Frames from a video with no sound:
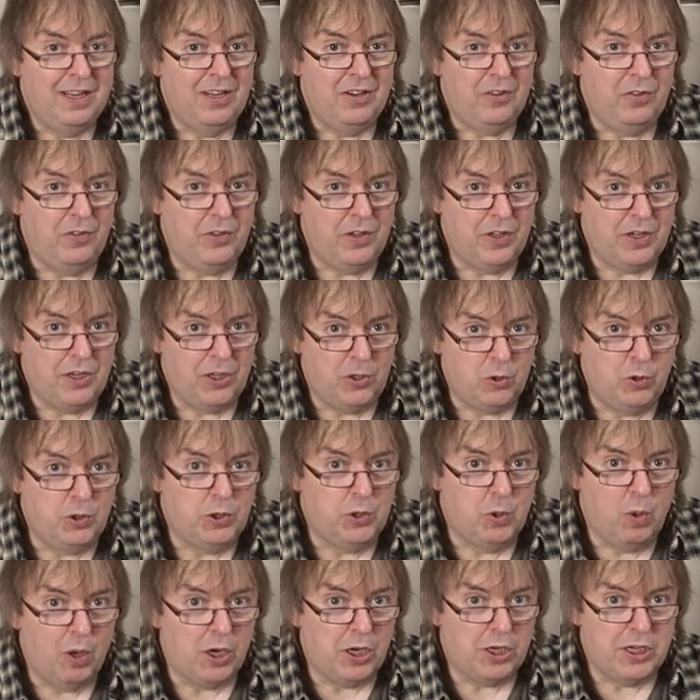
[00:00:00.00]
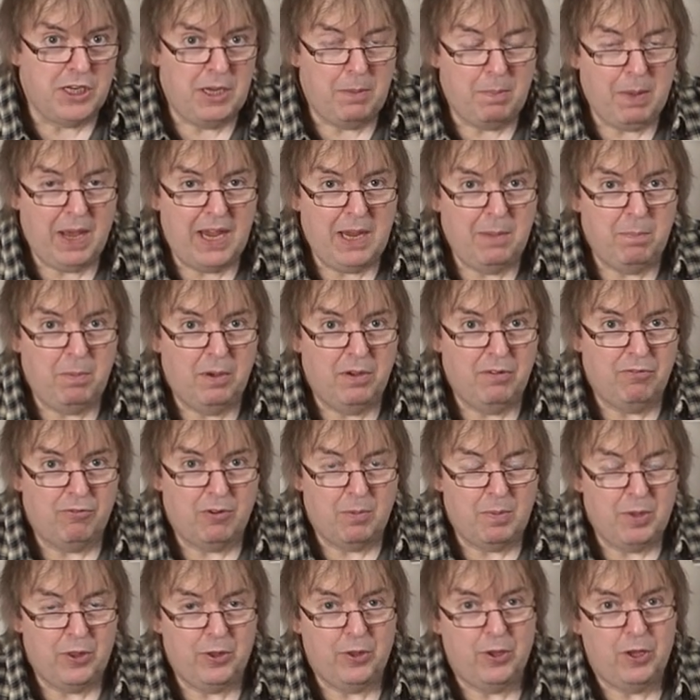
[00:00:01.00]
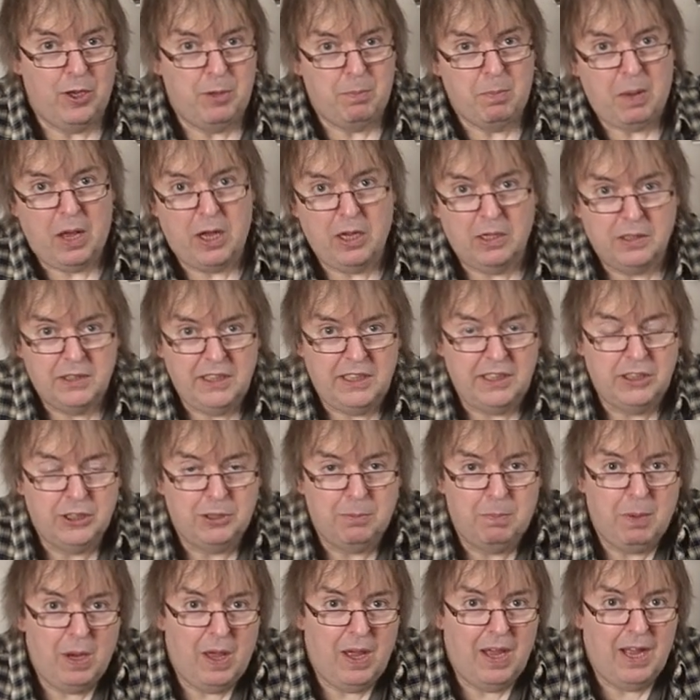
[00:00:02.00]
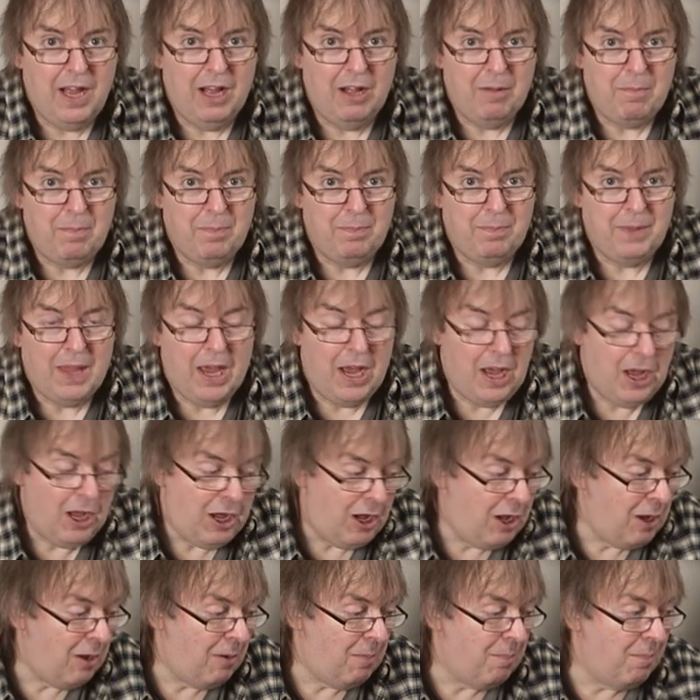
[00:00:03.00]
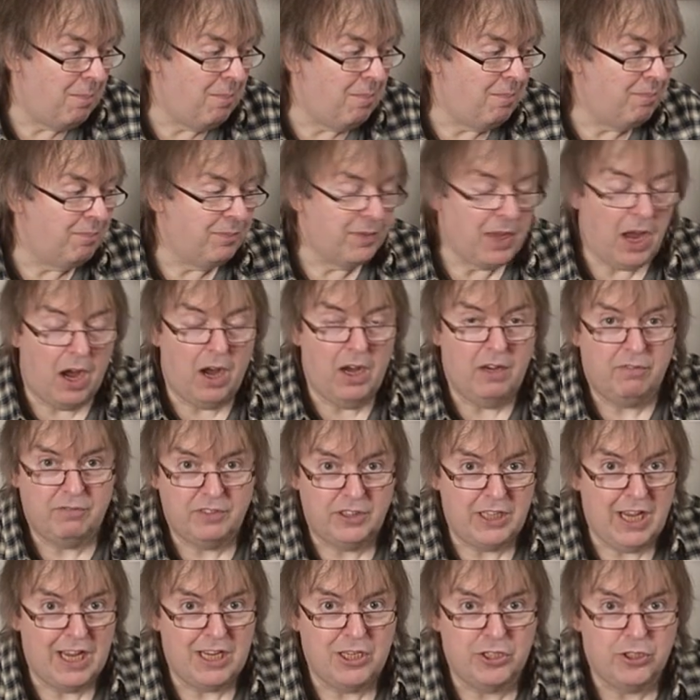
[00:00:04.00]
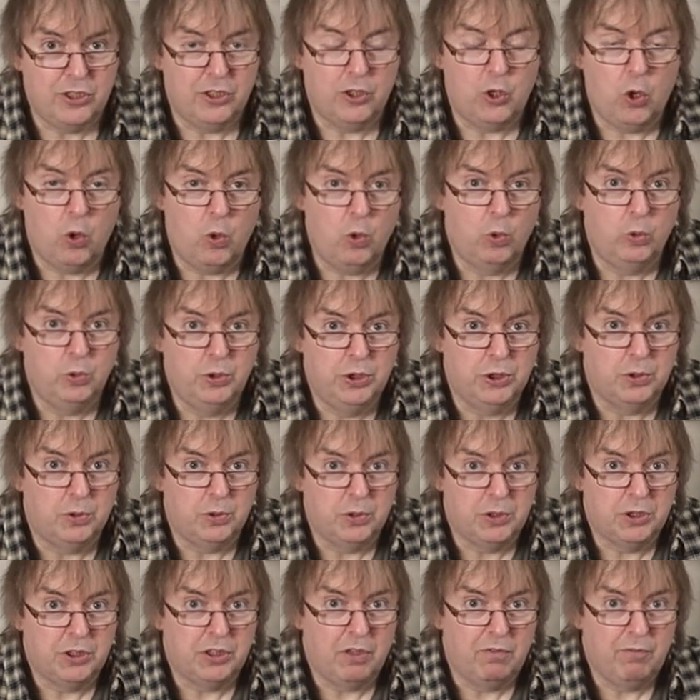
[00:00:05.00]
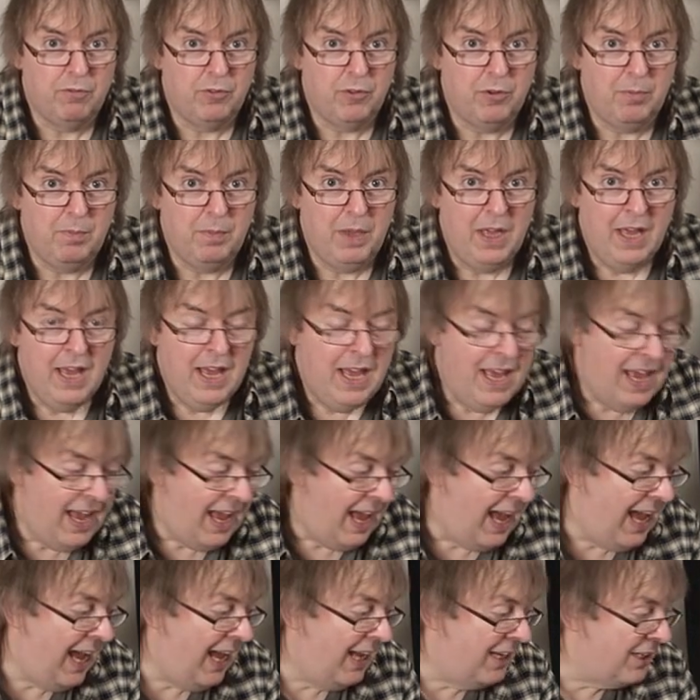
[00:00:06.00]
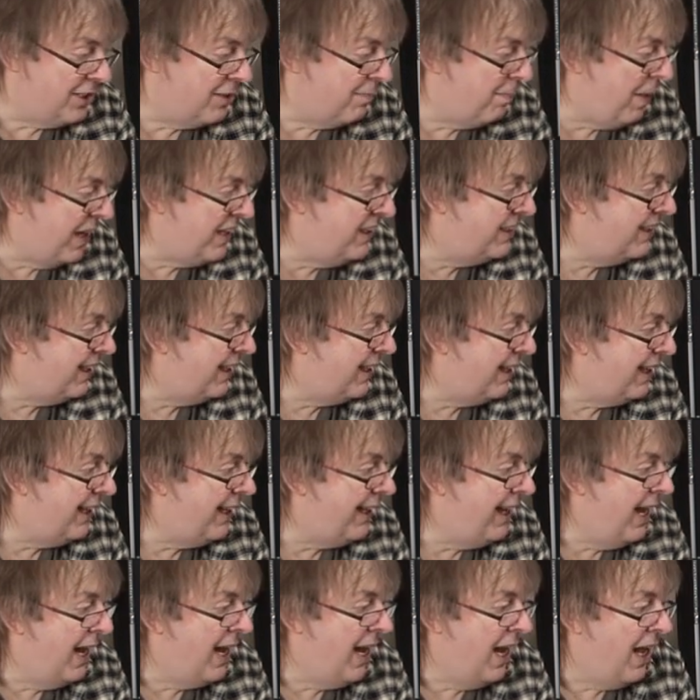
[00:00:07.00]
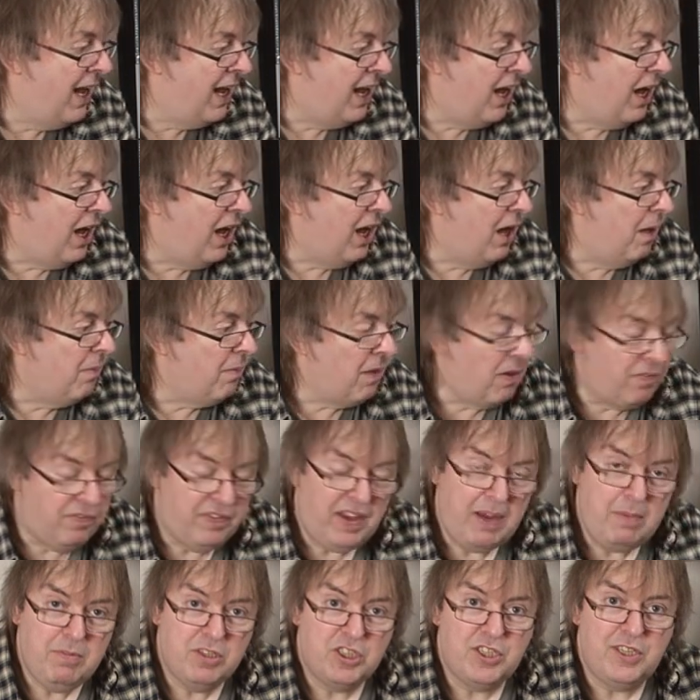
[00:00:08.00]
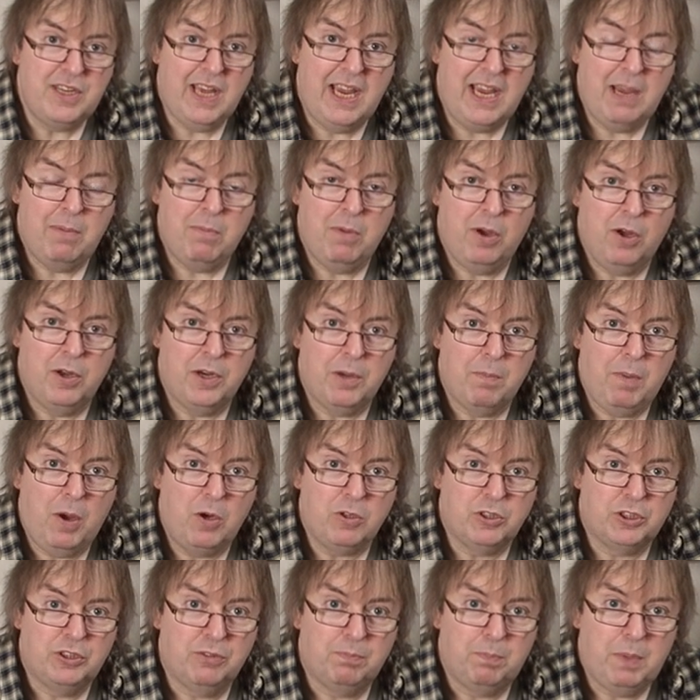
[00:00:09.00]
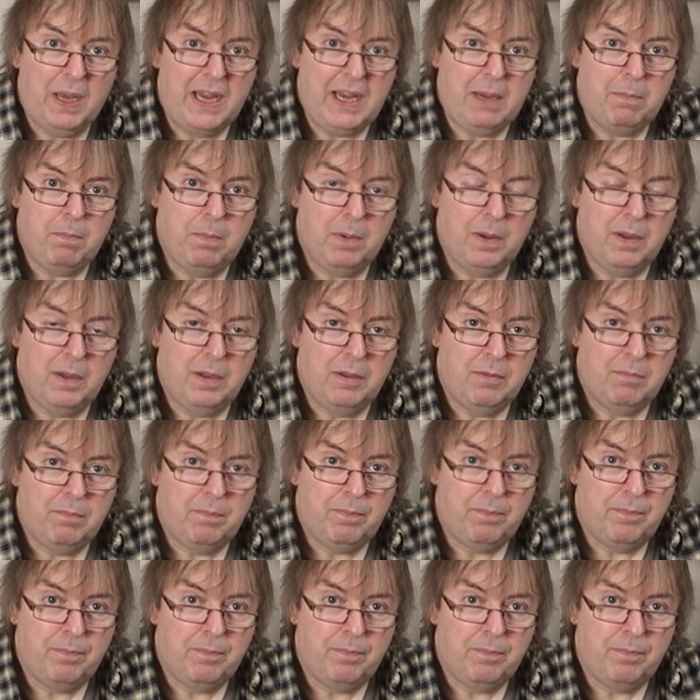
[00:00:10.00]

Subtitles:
than a good quality paper from a third party supplier. I've tested all sorts of them, and basically a famous name on a box of paper,